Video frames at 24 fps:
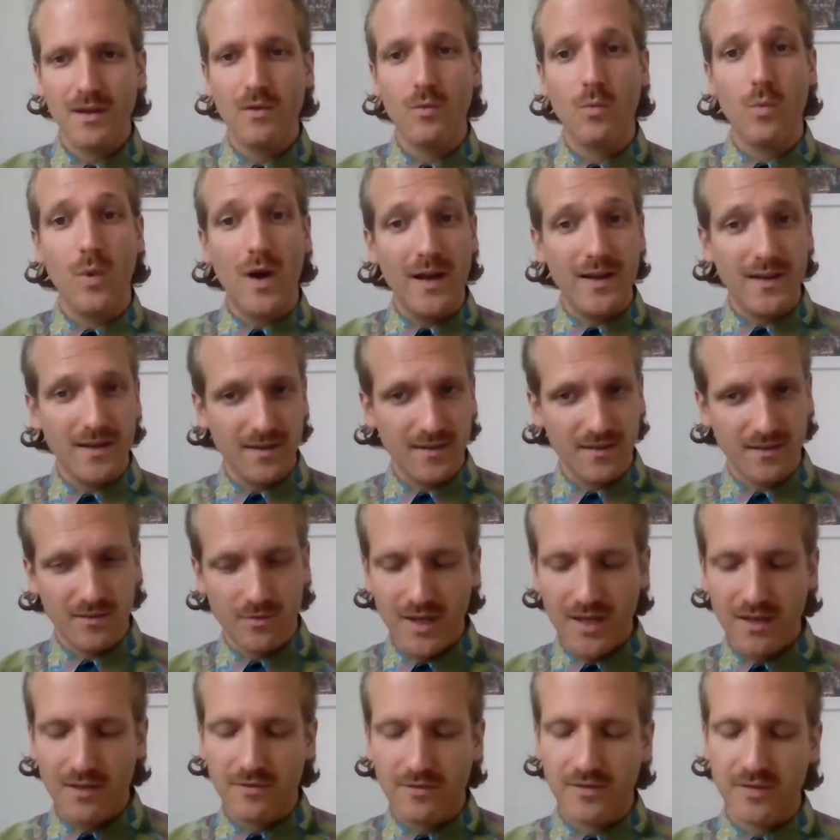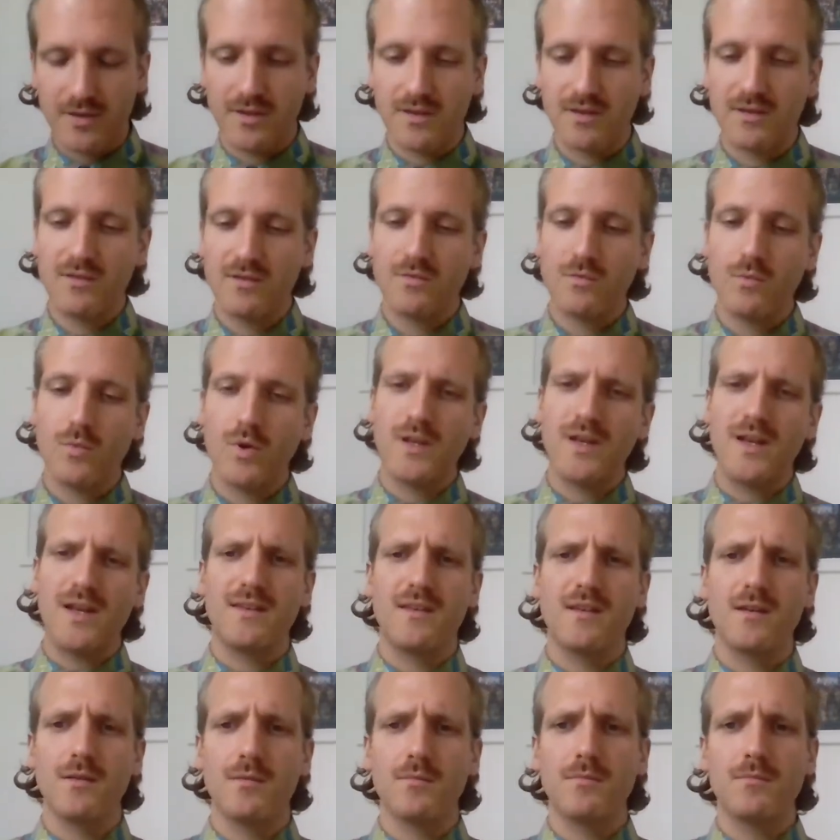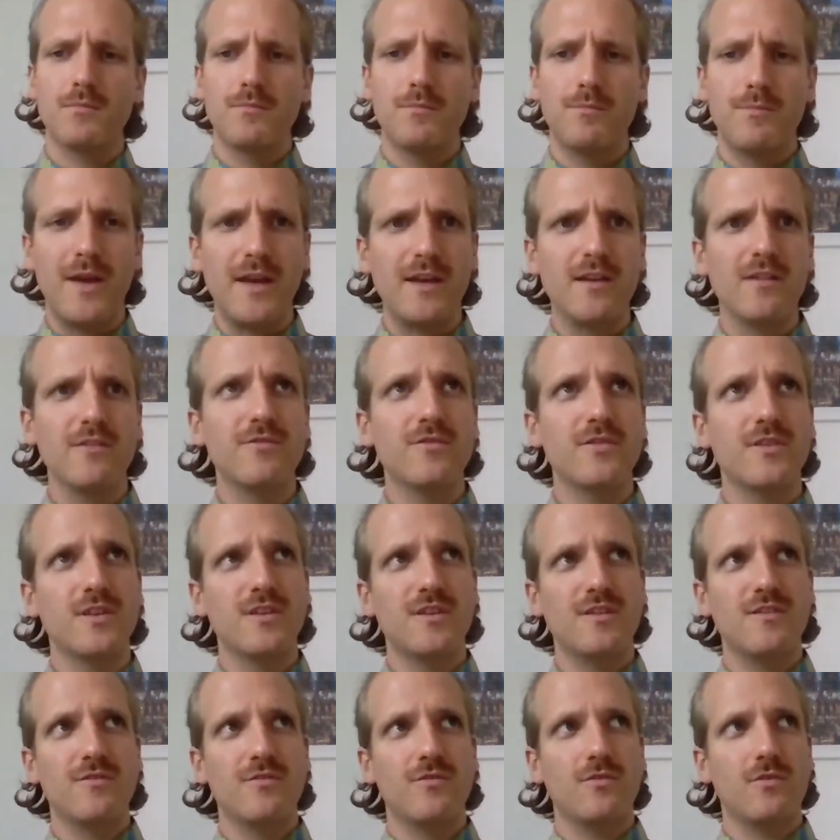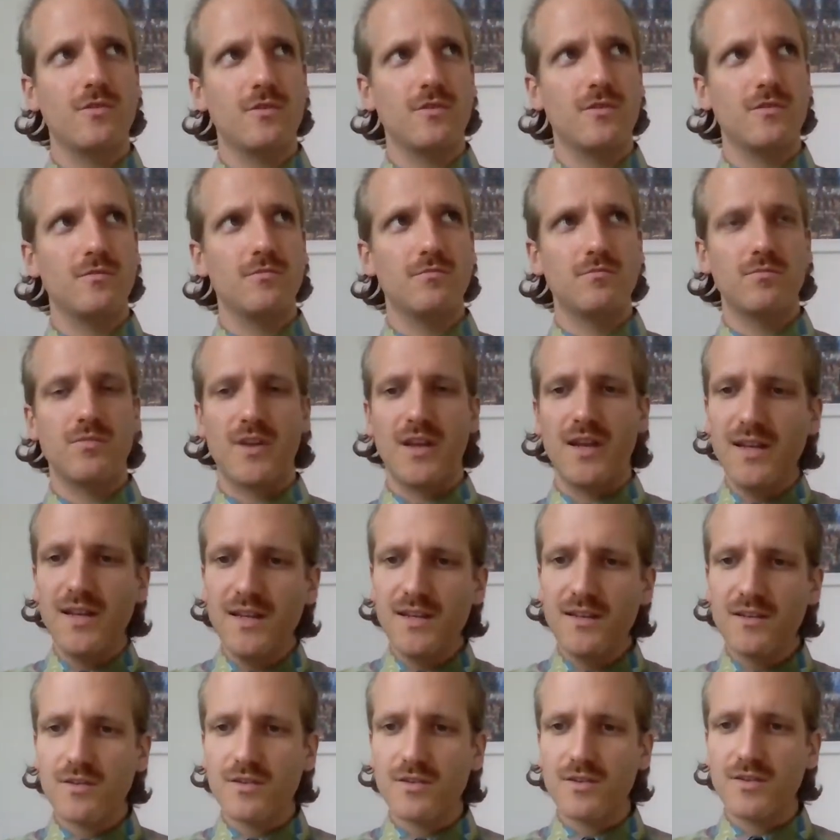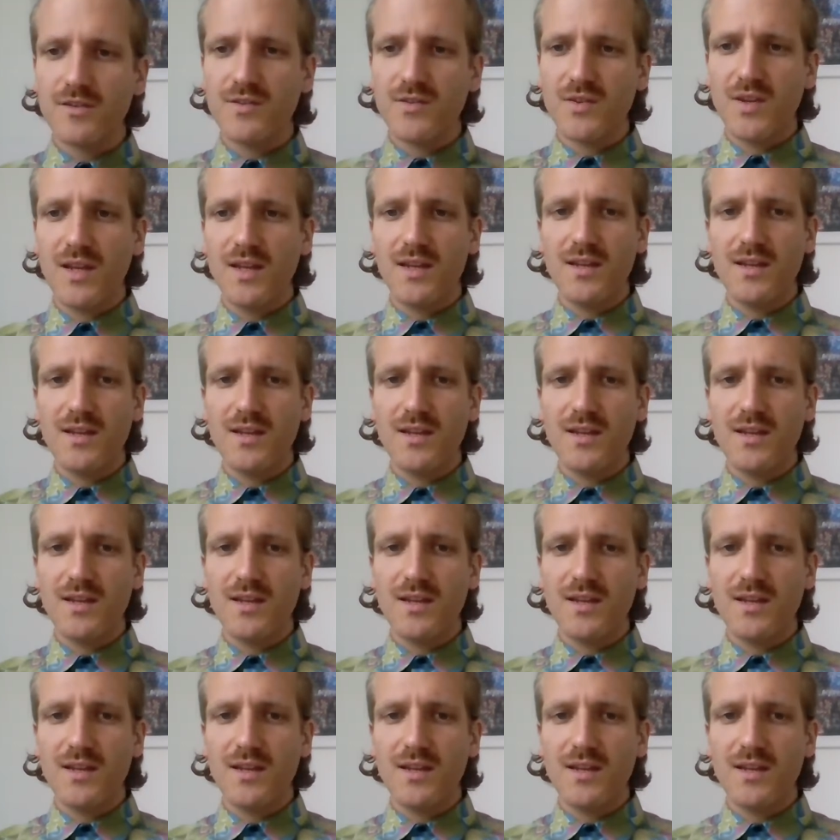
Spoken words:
why it is relevant, what are the benefits for the leaders,